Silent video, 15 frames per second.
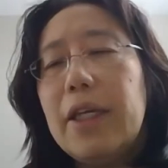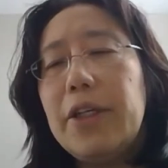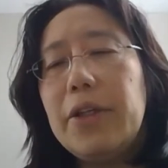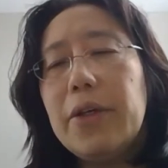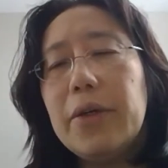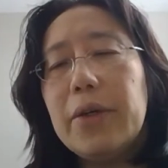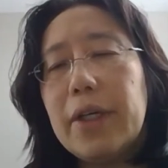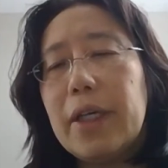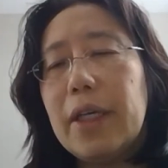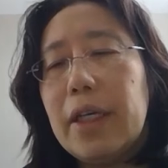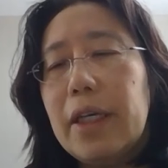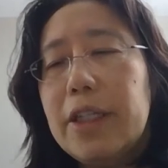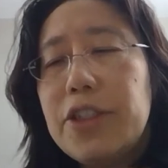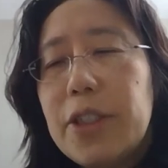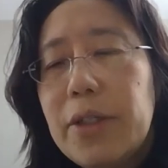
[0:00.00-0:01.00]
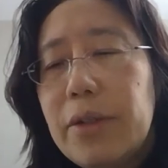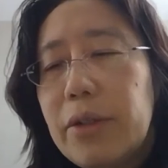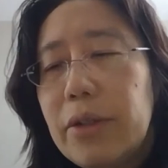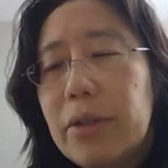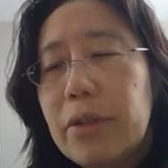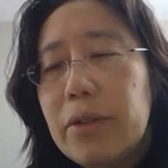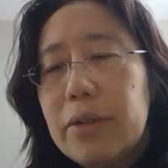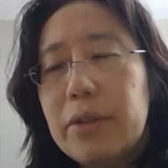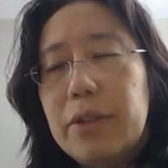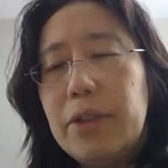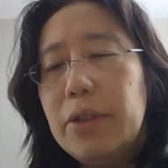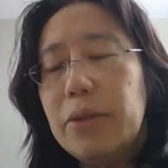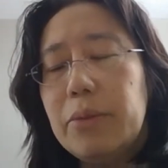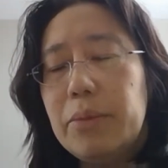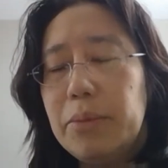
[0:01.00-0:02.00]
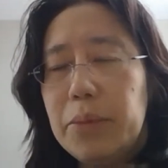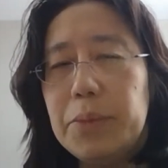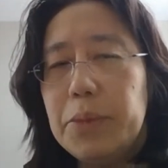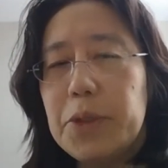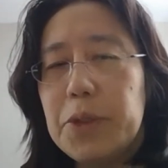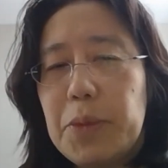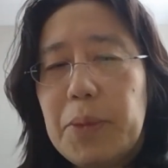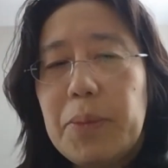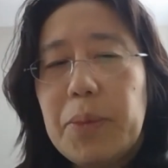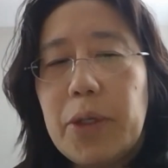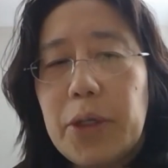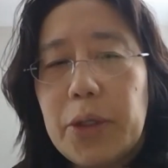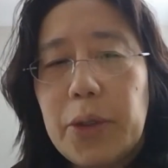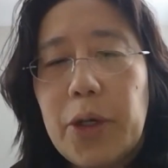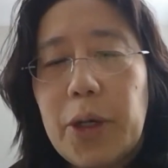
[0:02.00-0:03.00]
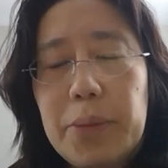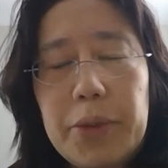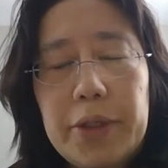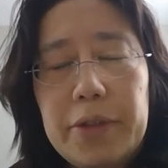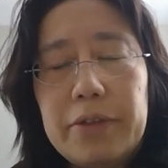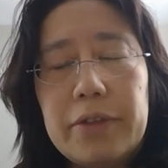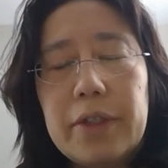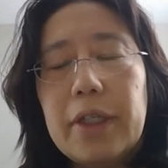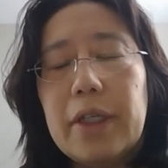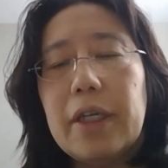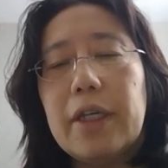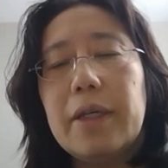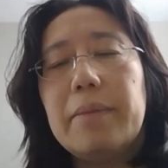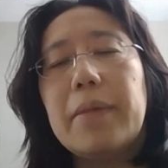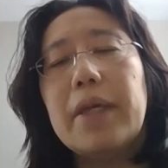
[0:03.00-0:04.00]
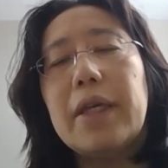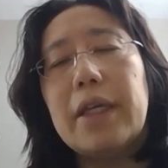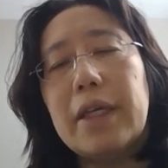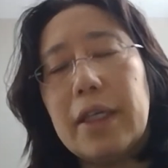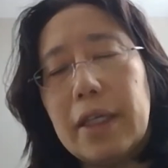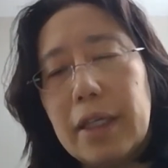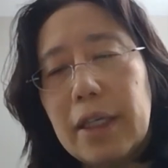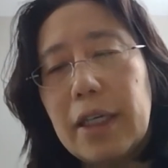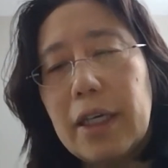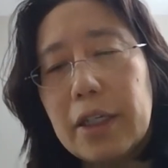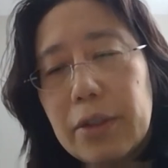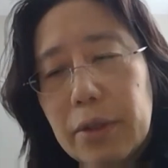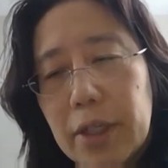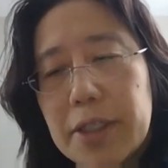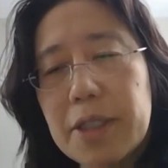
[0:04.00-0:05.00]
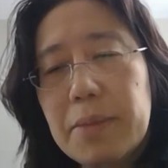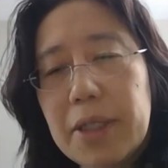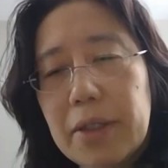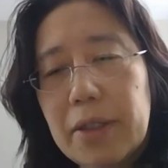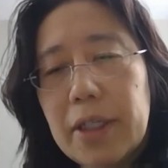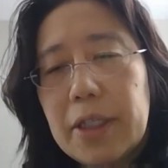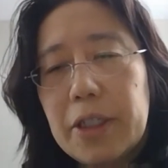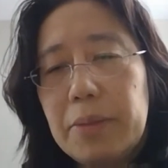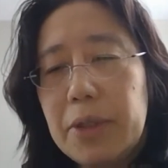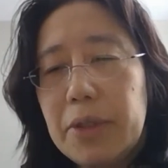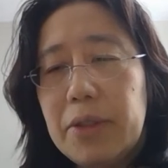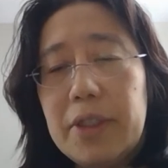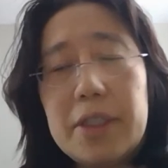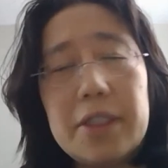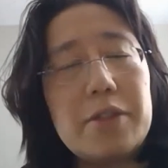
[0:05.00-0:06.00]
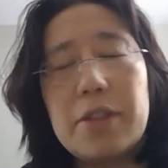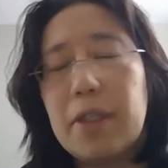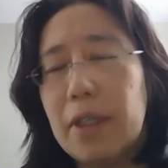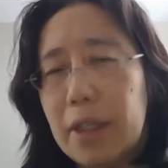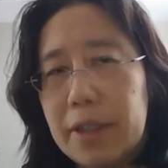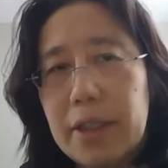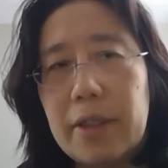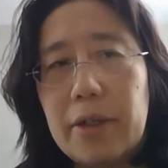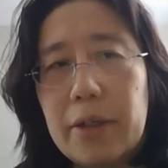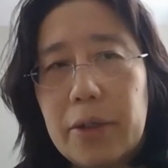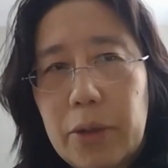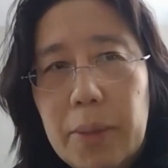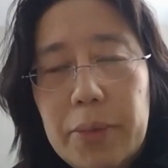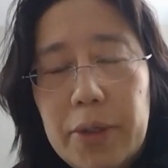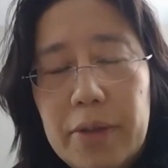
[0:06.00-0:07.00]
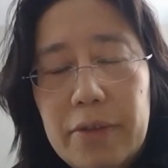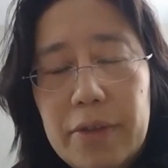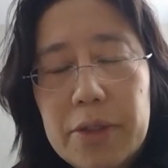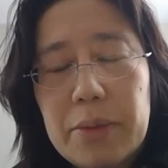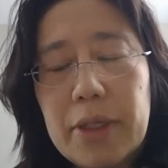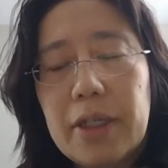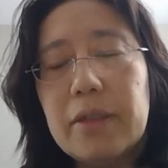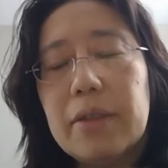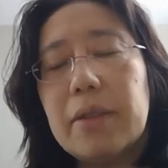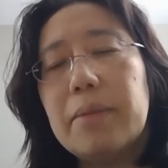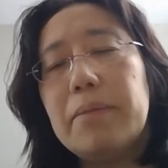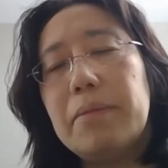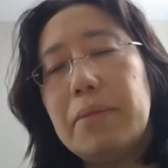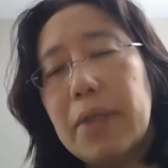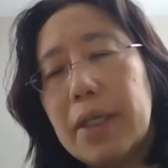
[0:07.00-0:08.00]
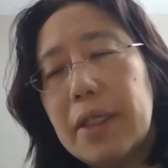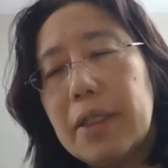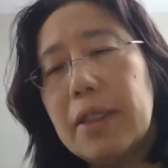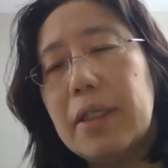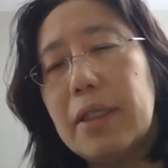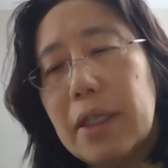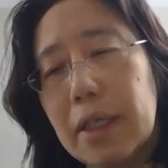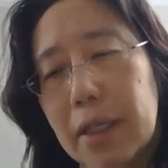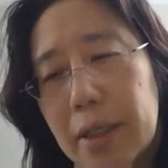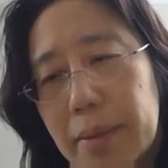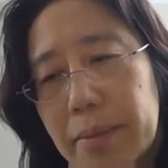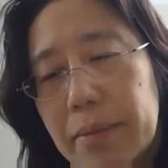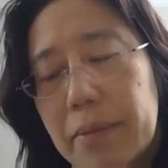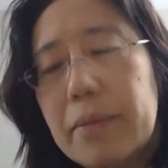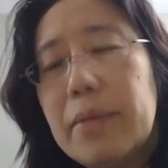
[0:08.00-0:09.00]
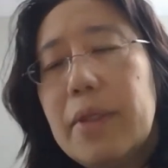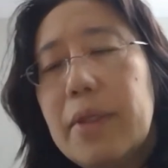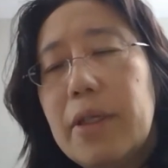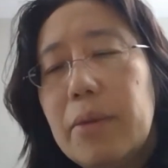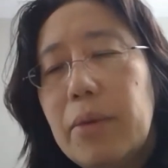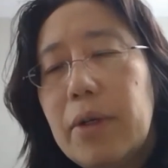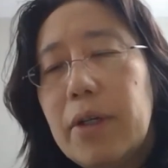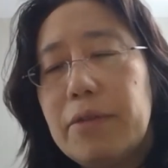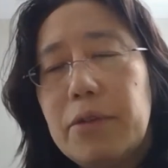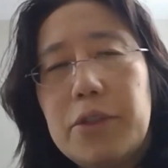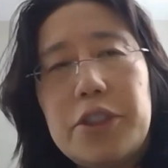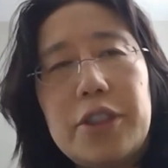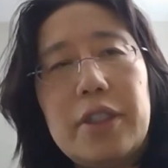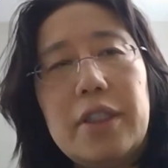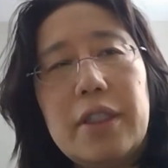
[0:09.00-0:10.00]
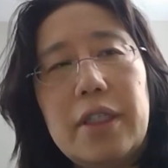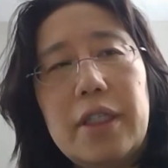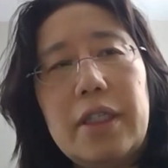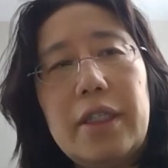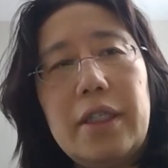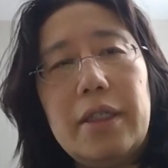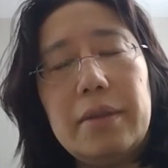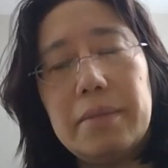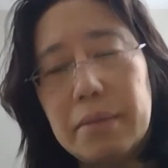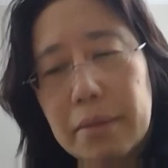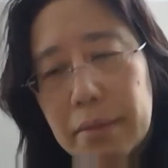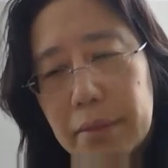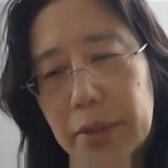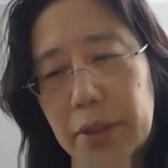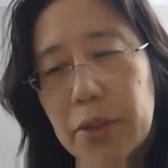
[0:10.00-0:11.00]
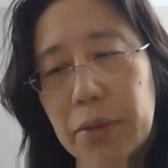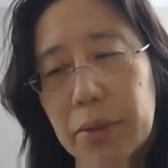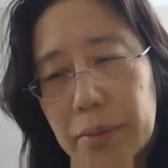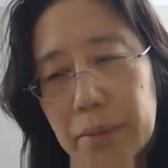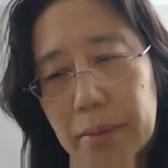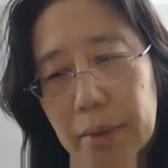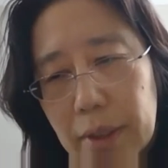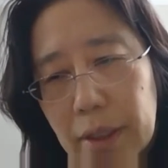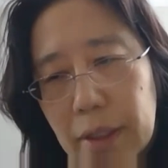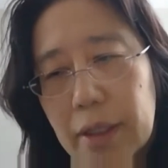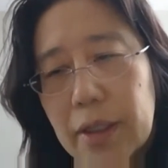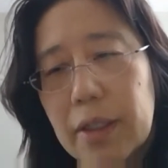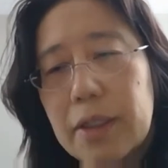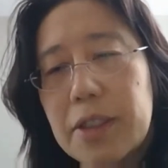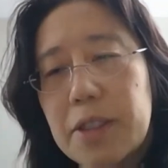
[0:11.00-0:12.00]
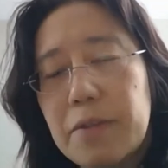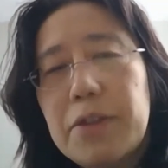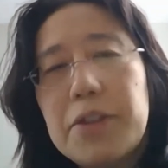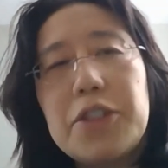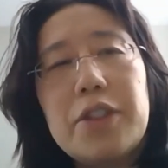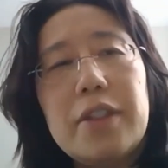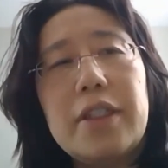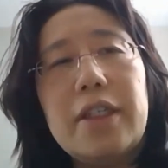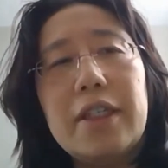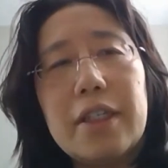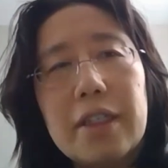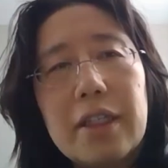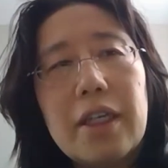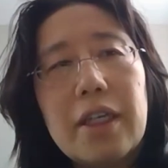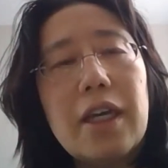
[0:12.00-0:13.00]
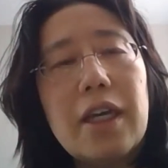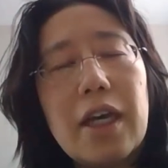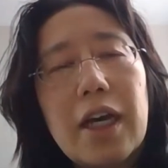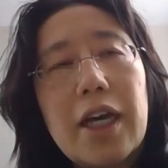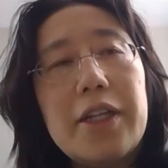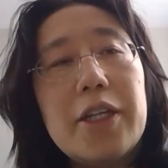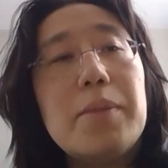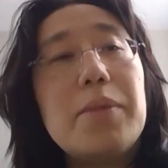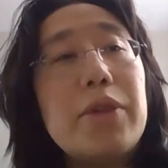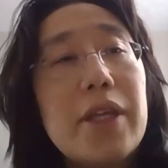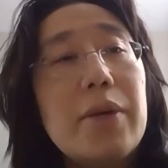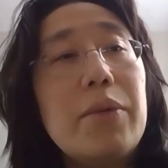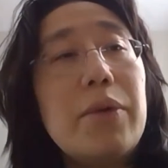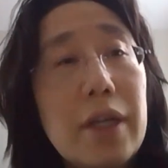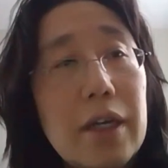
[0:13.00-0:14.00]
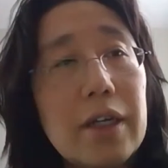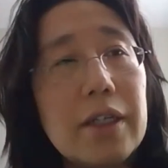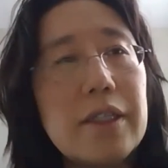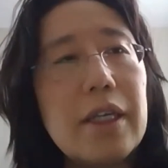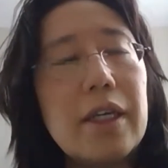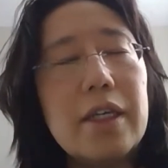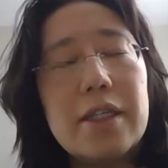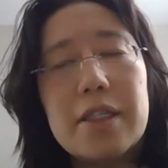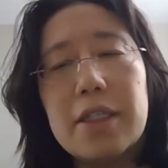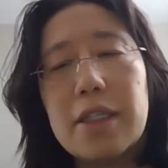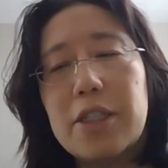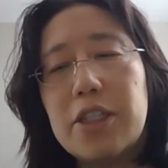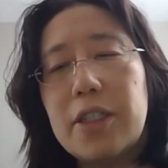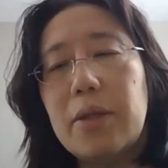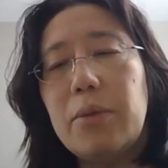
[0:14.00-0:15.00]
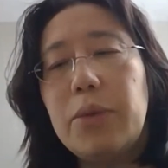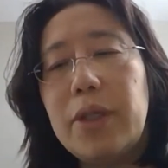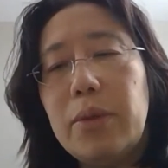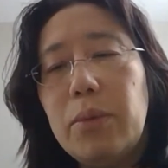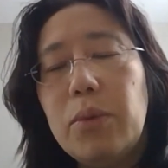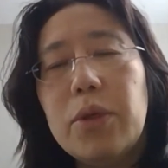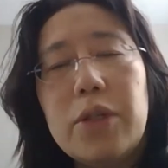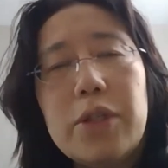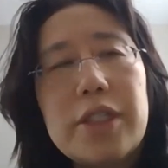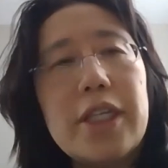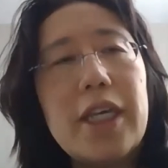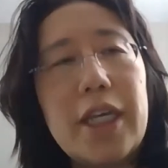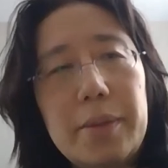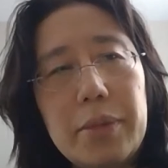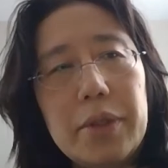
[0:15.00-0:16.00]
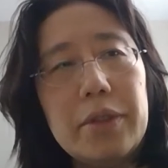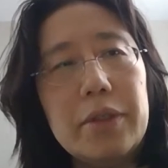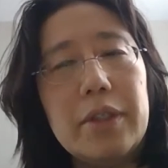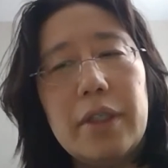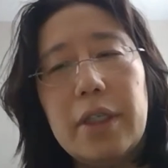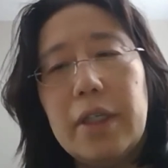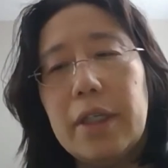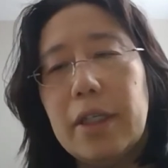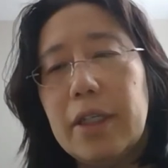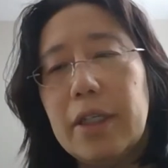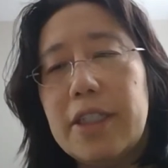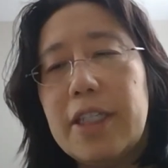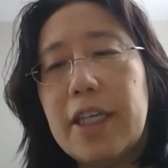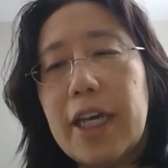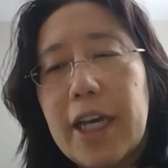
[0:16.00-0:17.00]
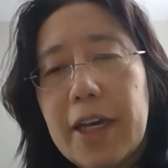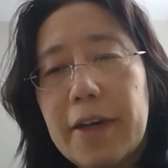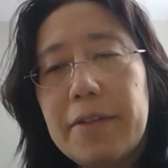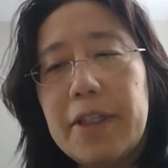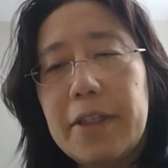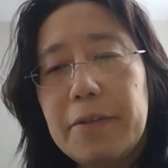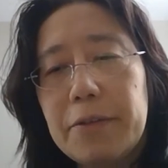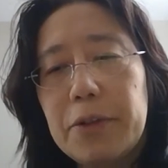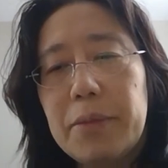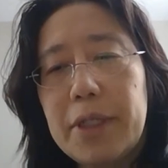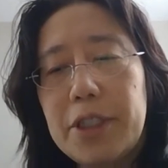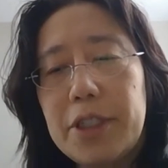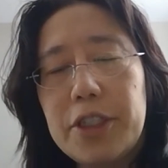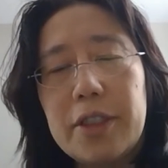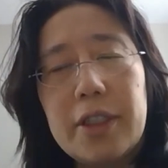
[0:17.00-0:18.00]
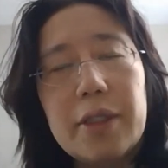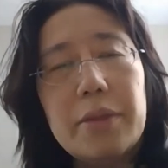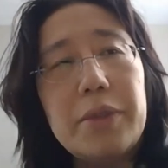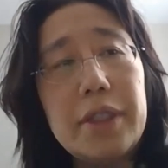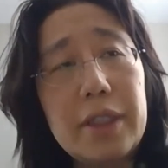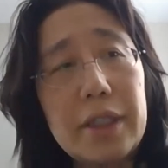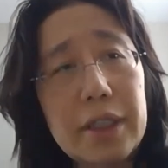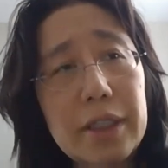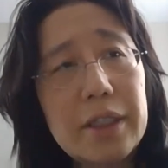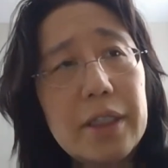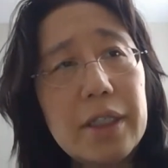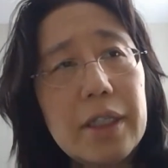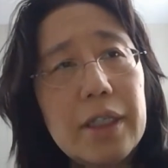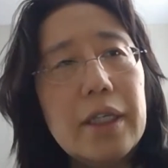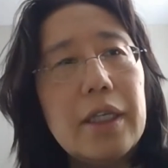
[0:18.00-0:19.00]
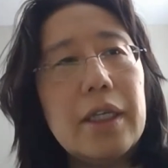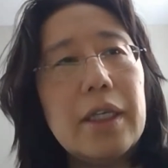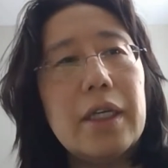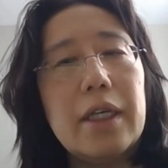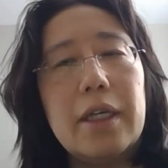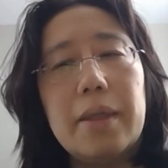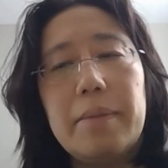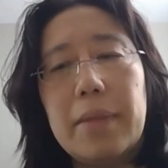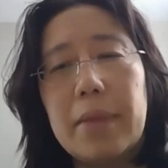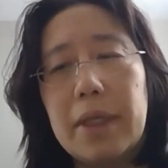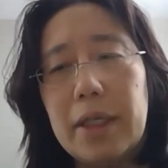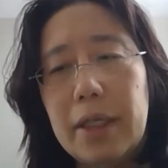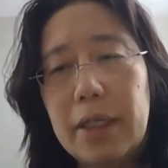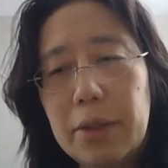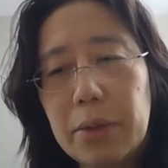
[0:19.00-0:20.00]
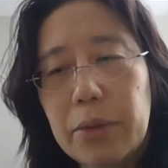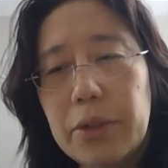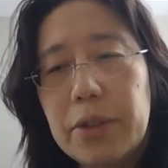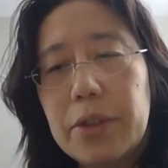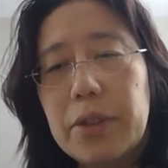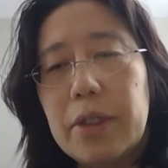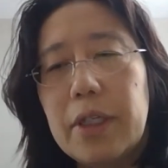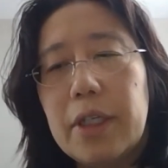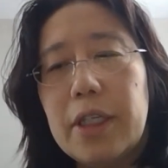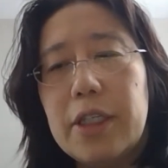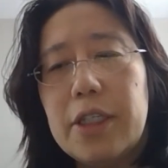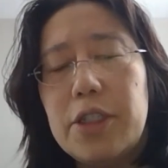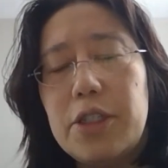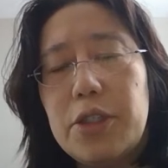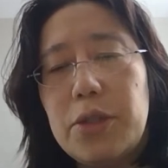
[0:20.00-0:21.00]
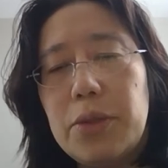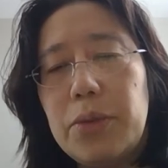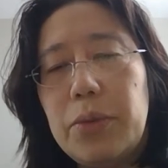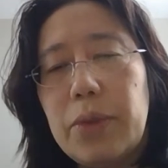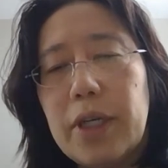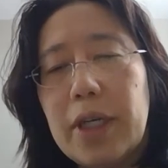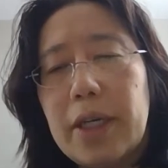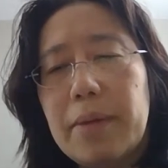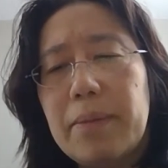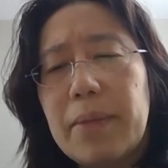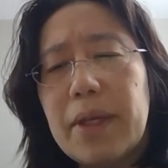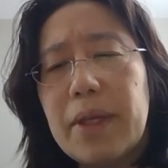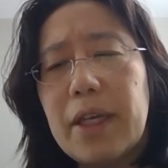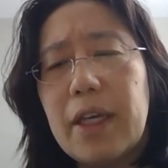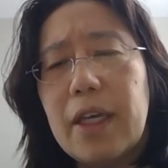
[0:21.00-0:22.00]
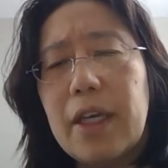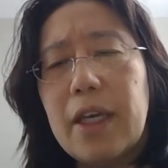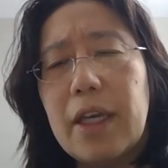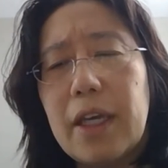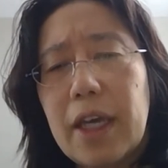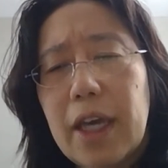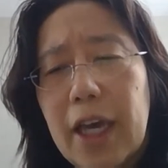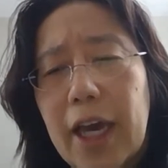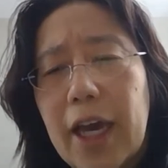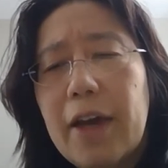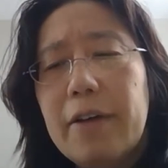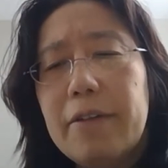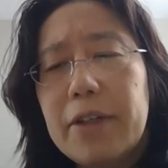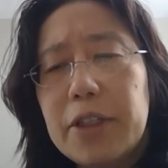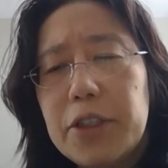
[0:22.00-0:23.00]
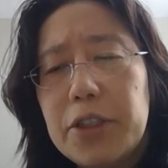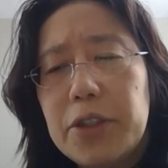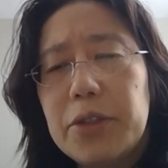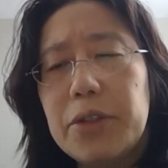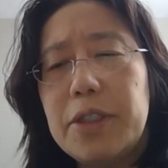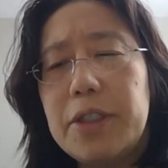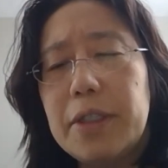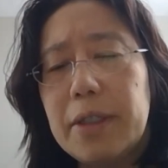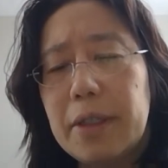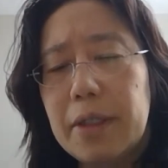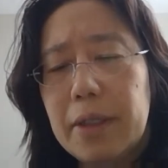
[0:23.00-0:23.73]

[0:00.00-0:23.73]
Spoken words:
You know, in general, you know, most people are cooperative. Across the Mennonite communities, there's a lot that are cooperative as well, but there were unfortunately, you know, a sufficiently high number that were not, such that we weren't able to have the information that we needed in order to have a good